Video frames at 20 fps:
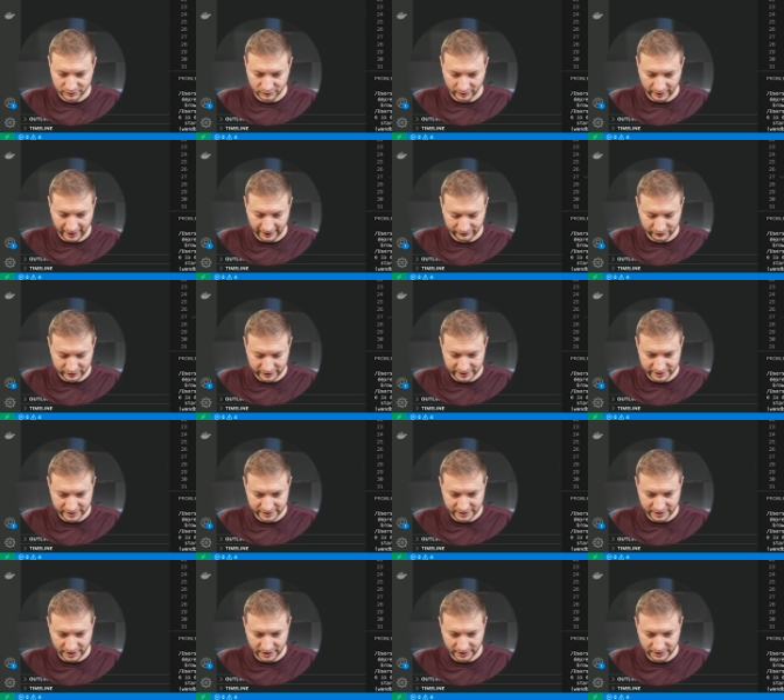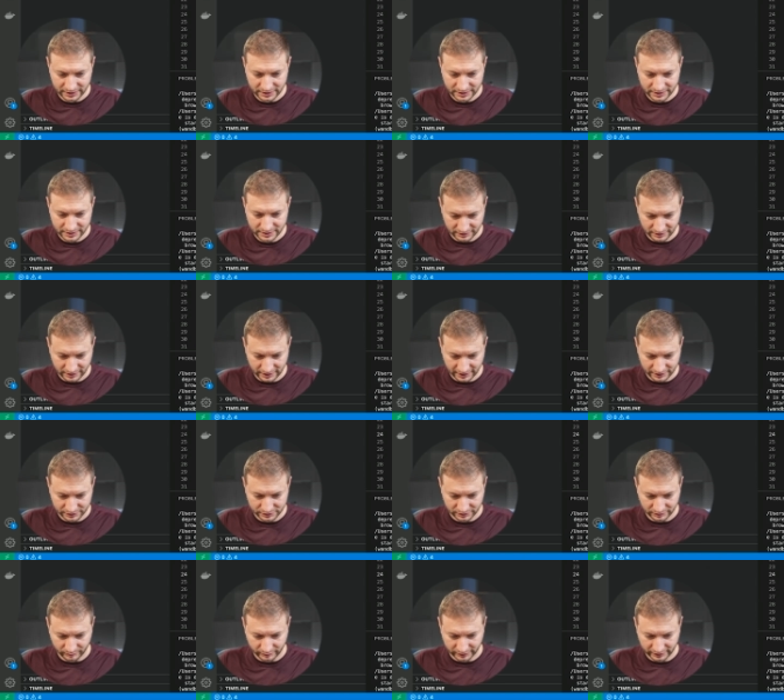So after this is done,
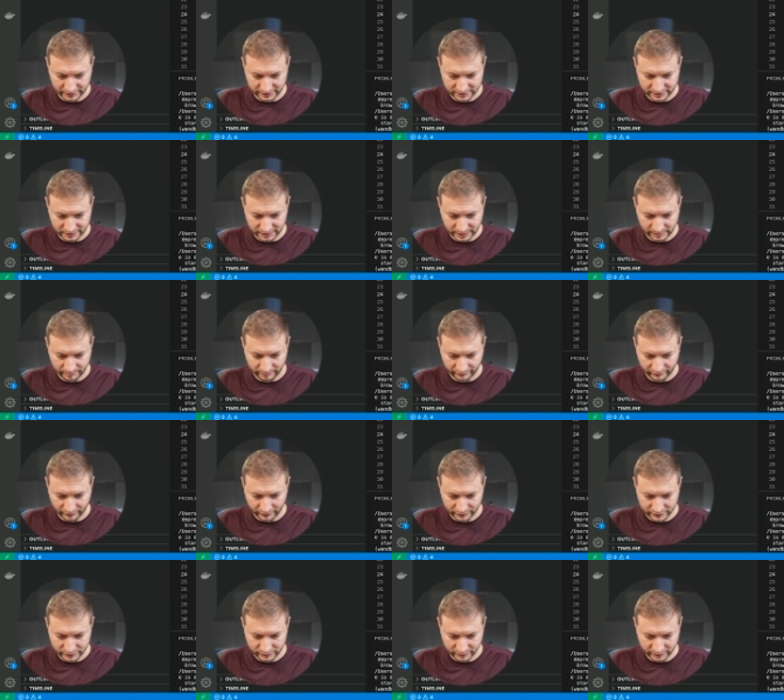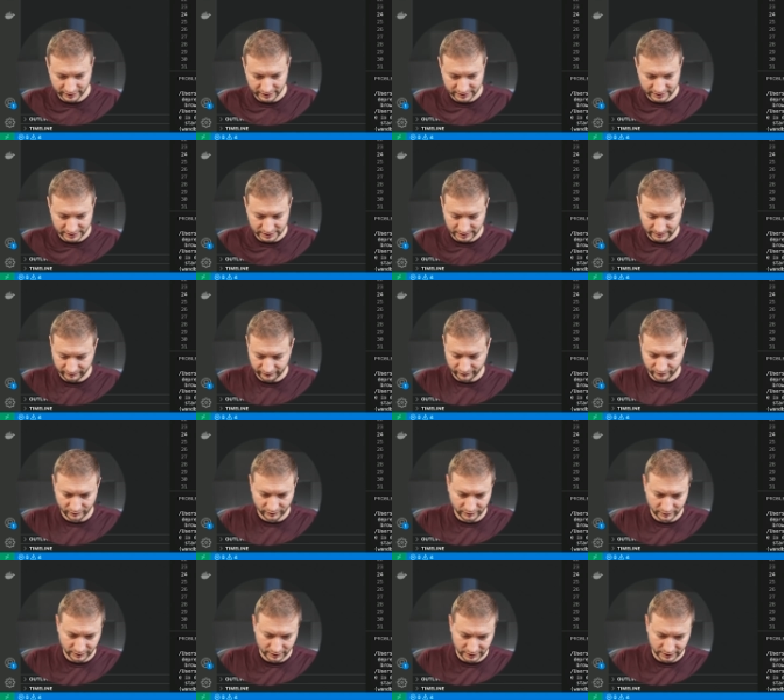actually we're gonna sleep first. We're gonna sleep
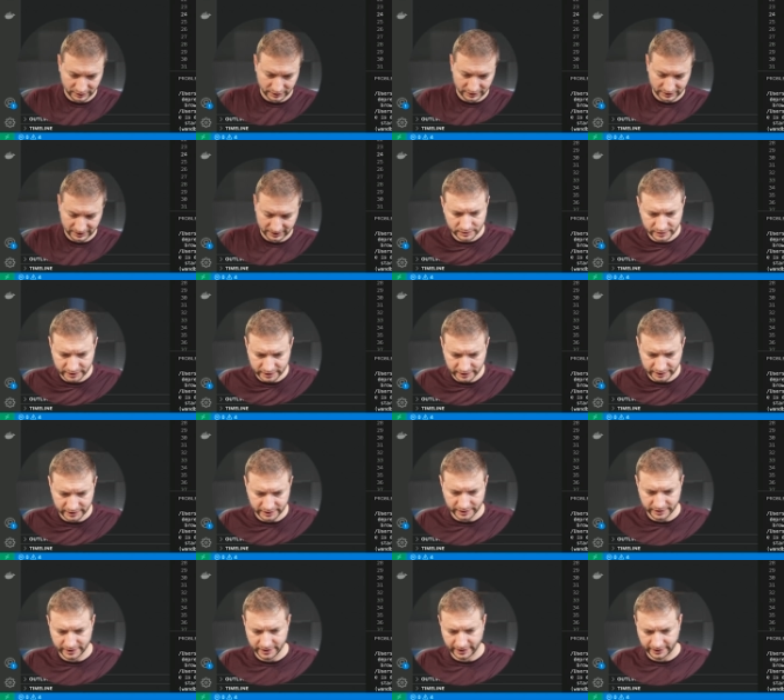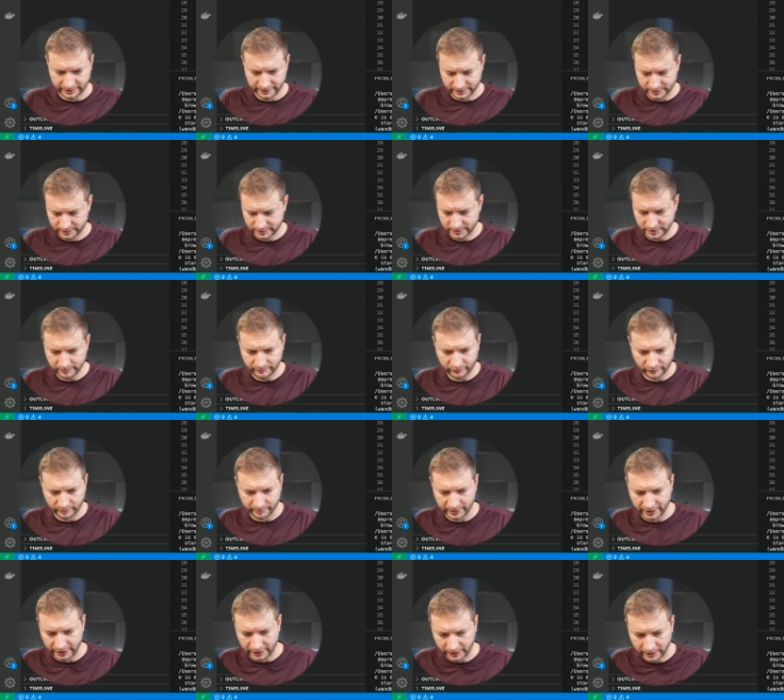for uh, sixty seconds, sleep for a
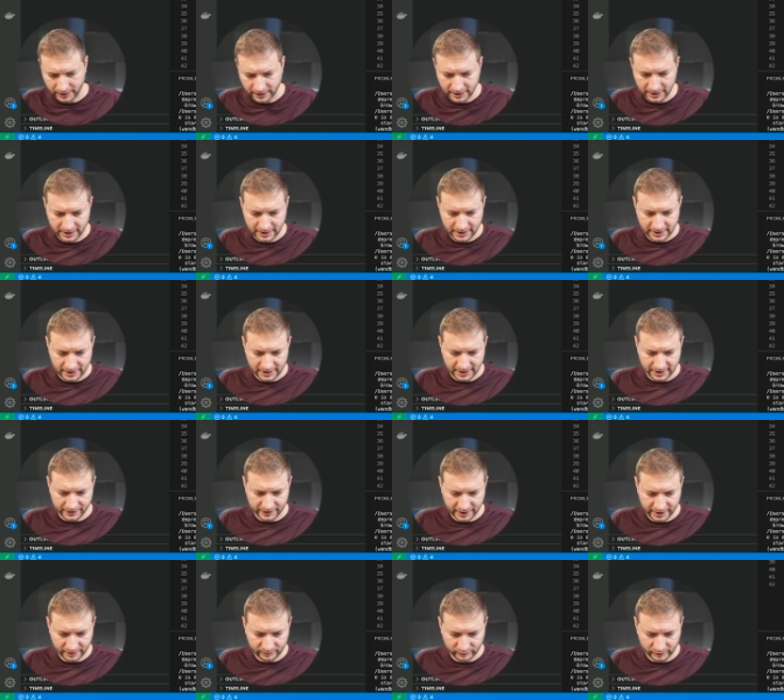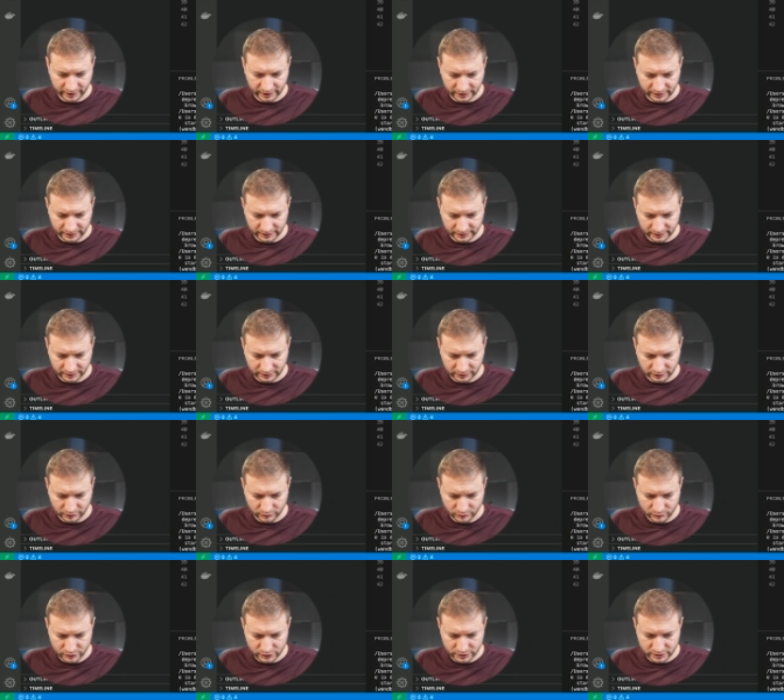minute. And then we're gonna
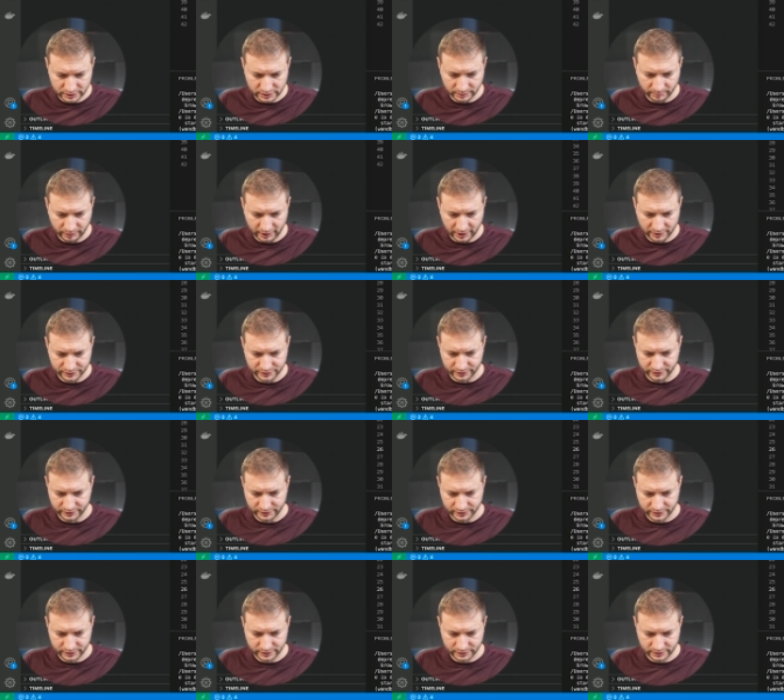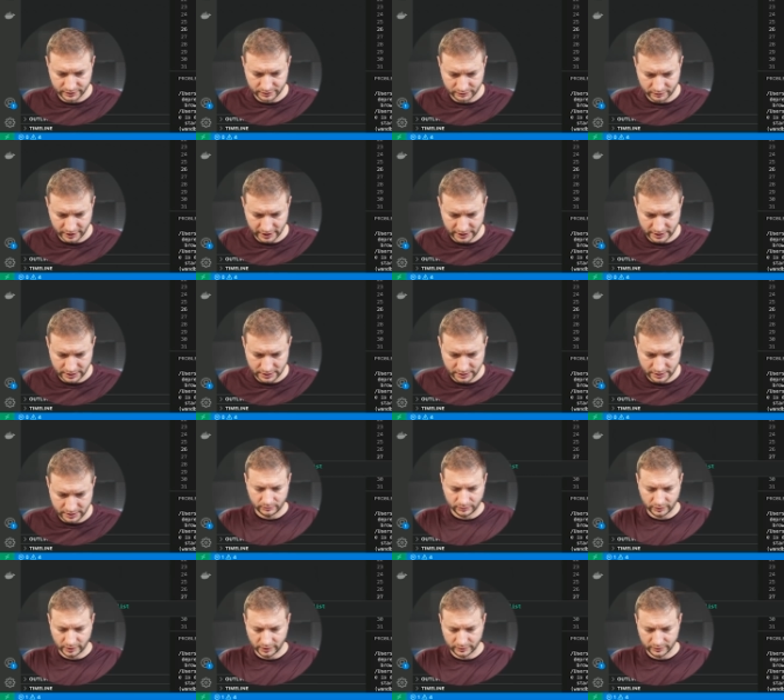close the browsers, right?
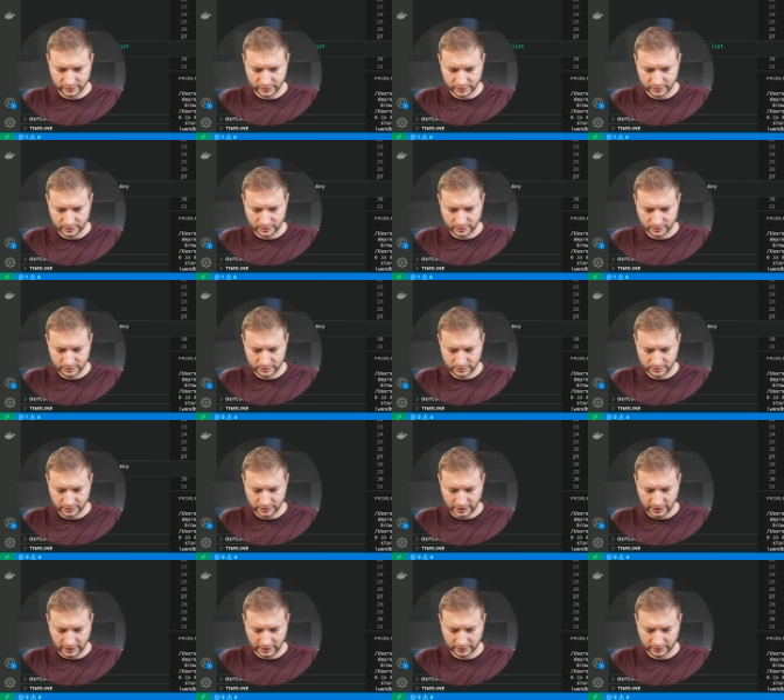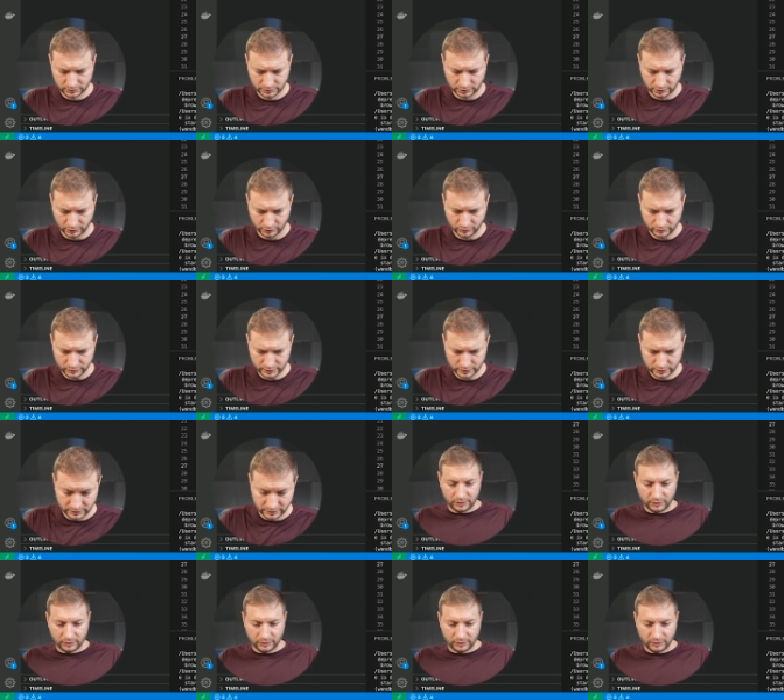Browser.close.